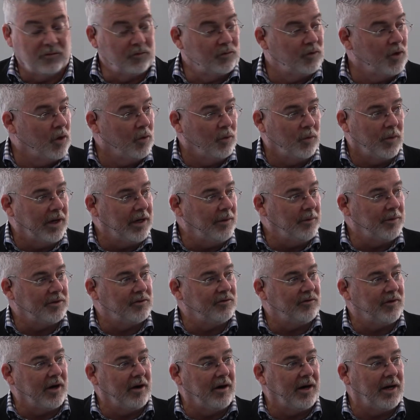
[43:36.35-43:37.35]
Wrote when he
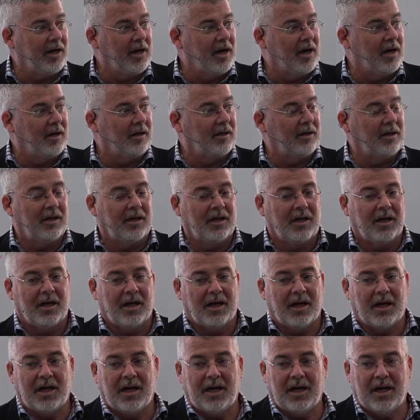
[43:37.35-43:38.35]
was very young.
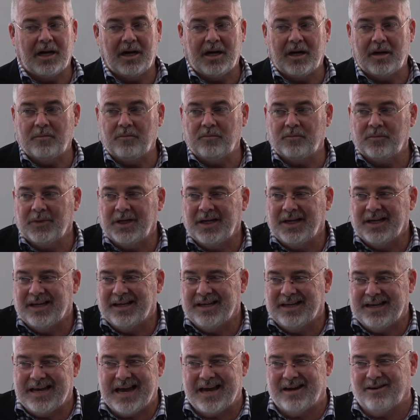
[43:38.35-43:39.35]

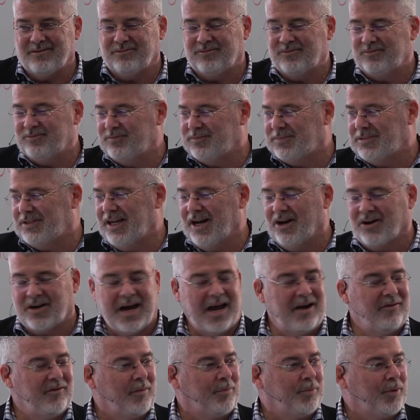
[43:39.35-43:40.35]
He had a, you know,
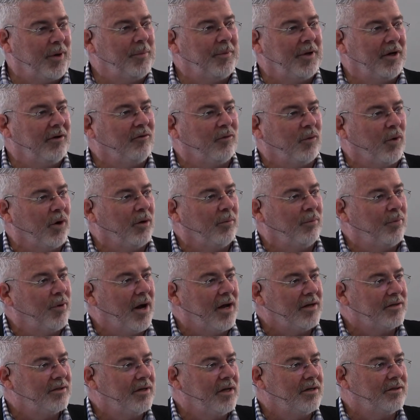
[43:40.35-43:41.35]
kind of a primitive word
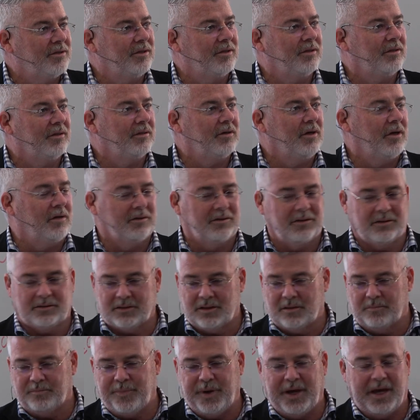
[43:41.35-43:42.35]
processor called
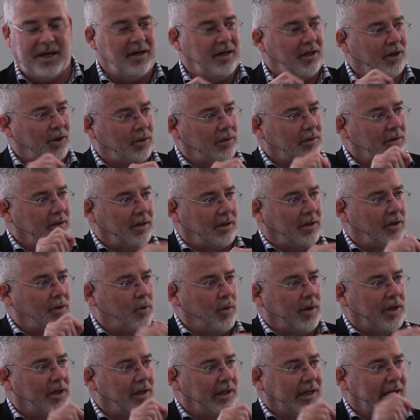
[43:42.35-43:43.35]
a pen and a
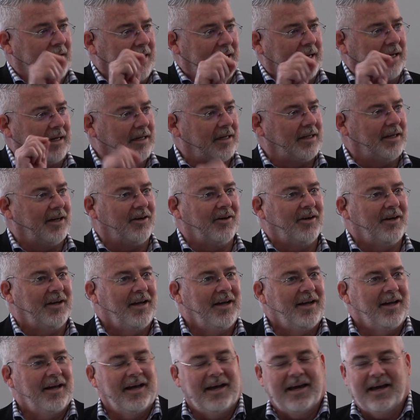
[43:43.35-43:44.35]
quill and ink, you know.
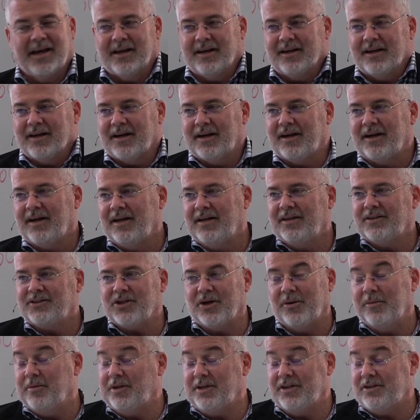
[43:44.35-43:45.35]
And
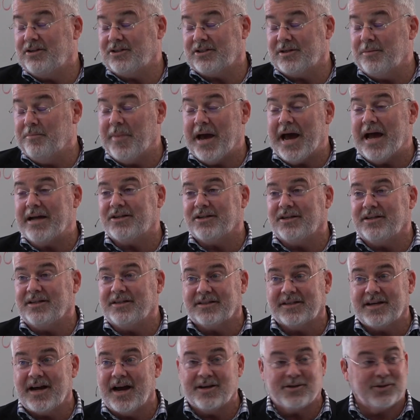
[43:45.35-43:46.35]
so you just imagine
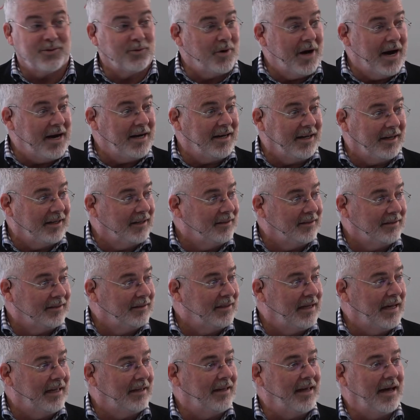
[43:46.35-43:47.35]
these guys writing
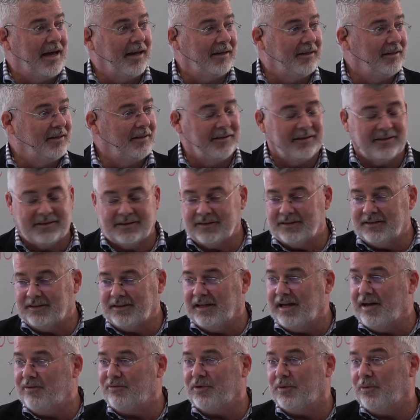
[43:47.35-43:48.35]
at that
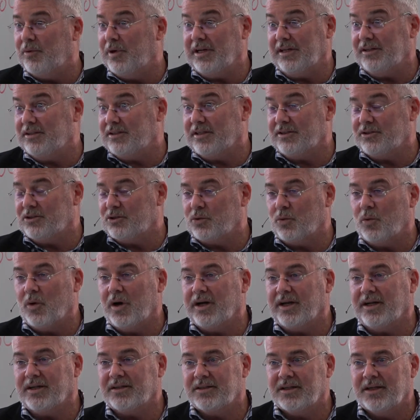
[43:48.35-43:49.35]
level when he's in his
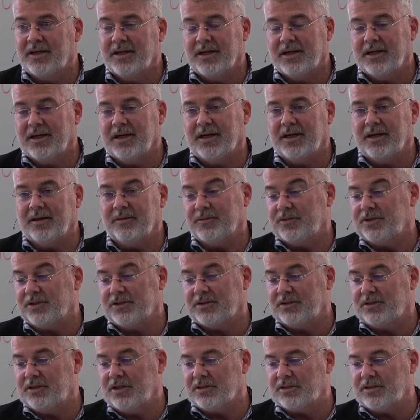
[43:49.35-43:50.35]
20s.
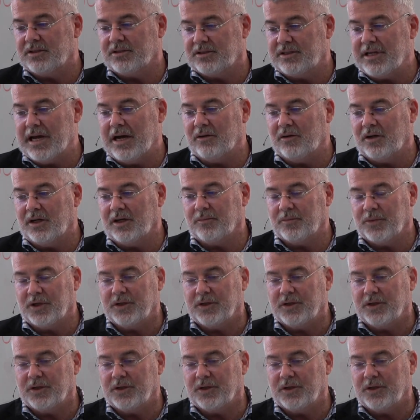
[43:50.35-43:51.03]
Just astounding.